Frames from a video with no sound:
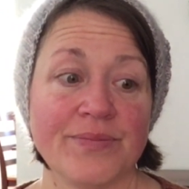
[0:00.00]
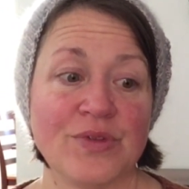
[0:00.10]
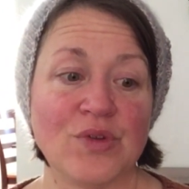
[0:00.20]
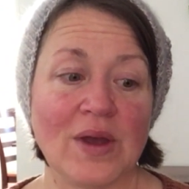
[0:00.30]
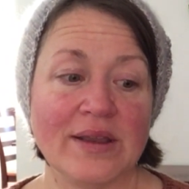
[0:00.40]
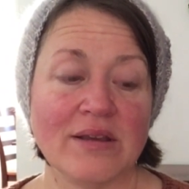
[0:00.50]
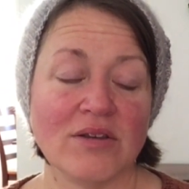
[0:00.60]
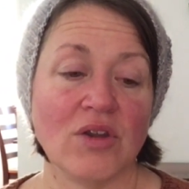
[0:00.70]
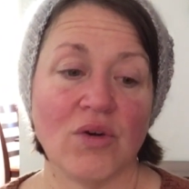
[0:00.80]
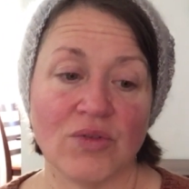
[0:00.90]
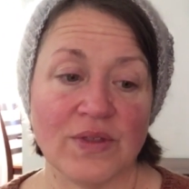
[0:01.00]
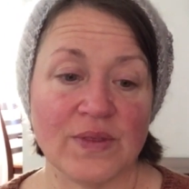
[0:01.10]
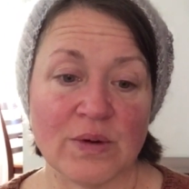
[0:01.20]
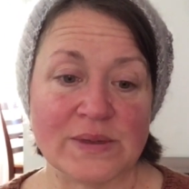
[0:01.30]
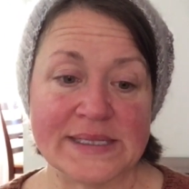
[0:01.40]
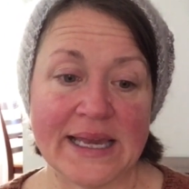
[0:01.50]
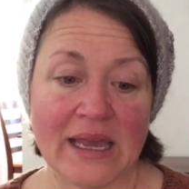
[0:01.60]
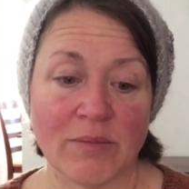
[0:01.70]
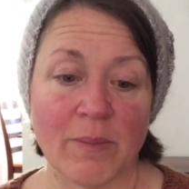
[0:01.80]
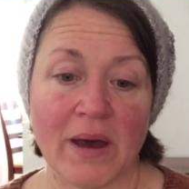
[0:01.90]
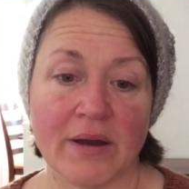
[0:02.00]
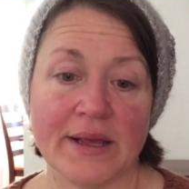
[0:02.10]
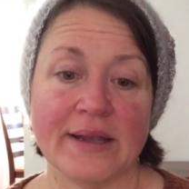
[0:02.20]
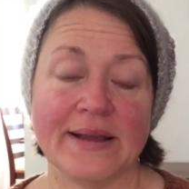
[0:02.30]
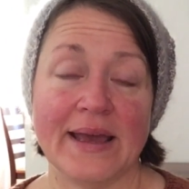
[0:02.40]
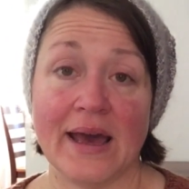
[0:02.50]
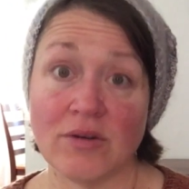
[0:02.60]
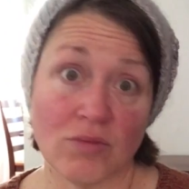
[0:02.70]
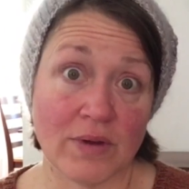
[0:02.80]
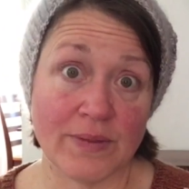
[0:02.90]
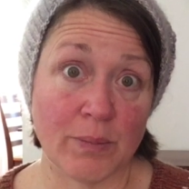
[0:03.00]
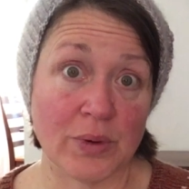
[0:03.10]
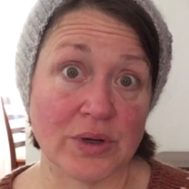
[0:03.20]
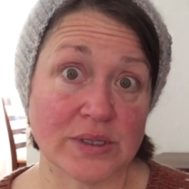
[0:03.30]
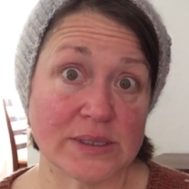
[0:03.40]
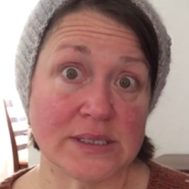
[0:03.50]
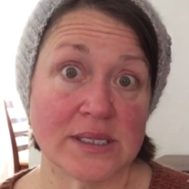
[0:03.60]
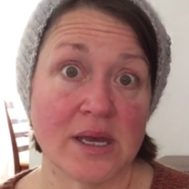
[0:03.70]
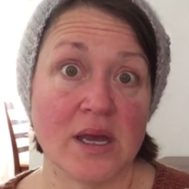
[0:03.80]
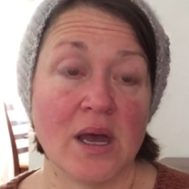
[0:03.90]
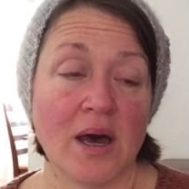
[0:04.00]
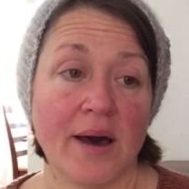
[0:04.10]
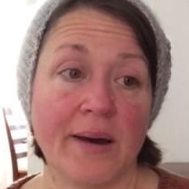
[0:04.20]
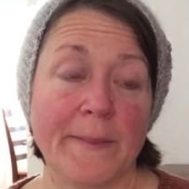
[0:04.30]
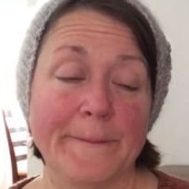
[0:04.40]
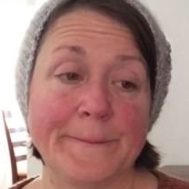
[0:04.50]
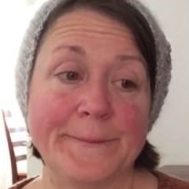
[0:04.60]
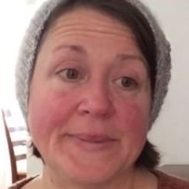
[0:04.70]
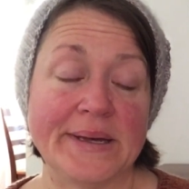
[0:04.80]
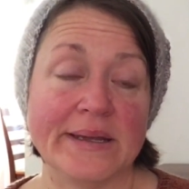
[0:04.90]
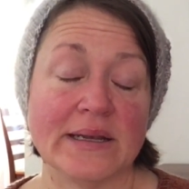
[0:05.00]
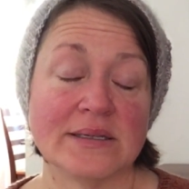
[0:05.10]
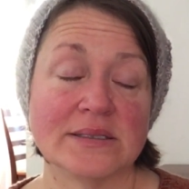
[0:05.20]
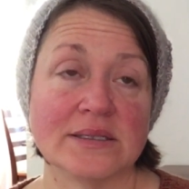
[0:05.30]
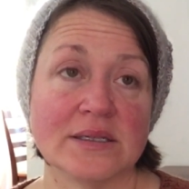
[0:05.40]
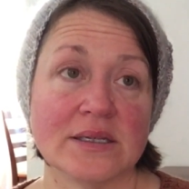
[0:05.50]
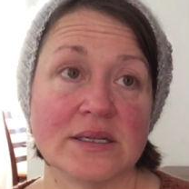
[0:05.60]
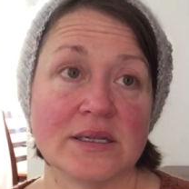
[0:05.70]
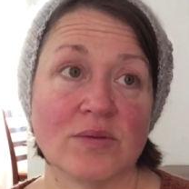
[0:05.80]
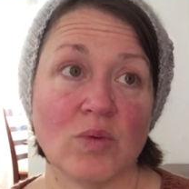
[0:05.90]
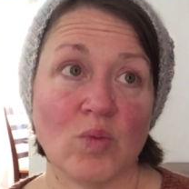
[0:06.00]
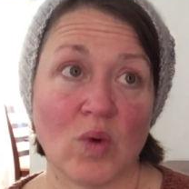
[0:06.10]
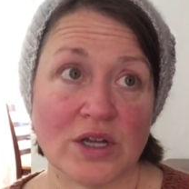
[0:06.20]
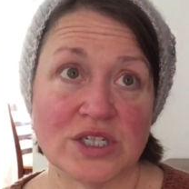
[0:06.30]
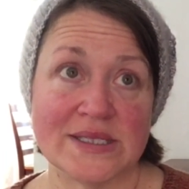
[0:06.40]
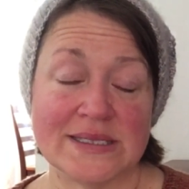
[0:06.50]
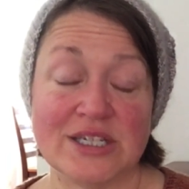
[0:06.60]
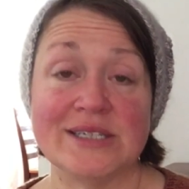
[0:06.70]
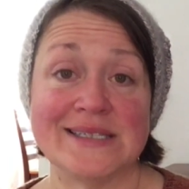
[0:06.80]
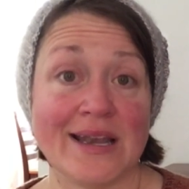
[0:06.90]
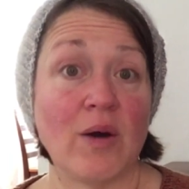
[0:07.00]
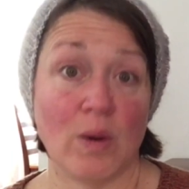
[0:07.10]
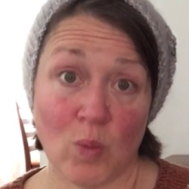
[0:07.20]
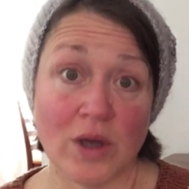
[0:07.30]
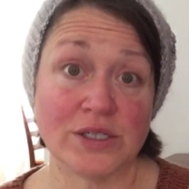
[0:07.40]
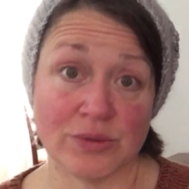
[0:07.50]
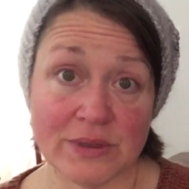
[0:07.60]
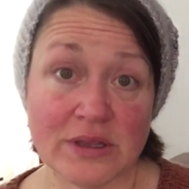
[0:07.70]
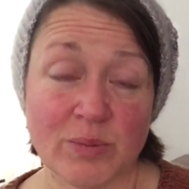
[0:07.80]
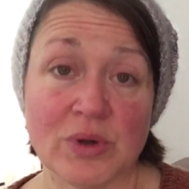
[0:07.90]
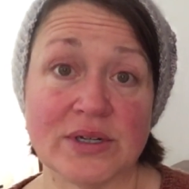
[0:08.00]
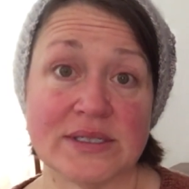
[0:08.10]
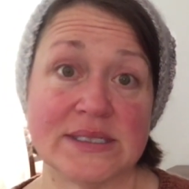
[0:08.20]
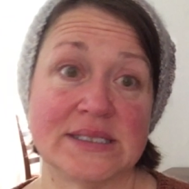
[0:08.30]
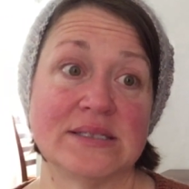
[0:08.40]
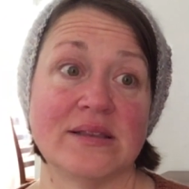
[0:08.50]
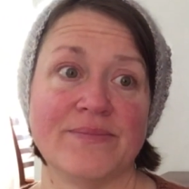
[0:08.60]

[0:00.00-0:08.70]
so I didn't know that there was a game about it, and I hadn't read the books, but watched the series, and now I want to read the books.